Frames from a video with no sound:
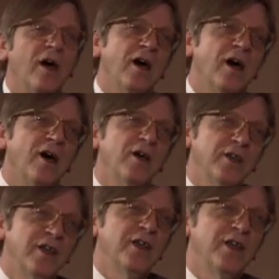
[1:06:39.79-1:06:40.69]

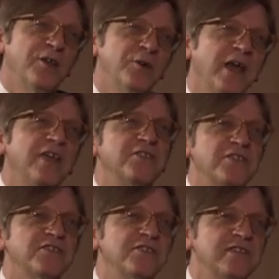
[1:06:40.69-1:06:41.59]
UK
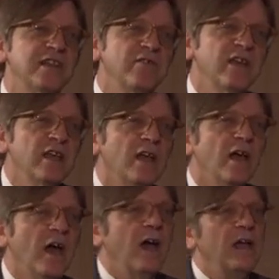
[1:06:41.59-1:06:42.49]
citizens living
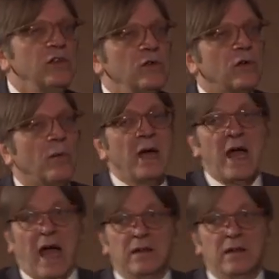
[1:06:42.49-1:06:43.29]
in Europe.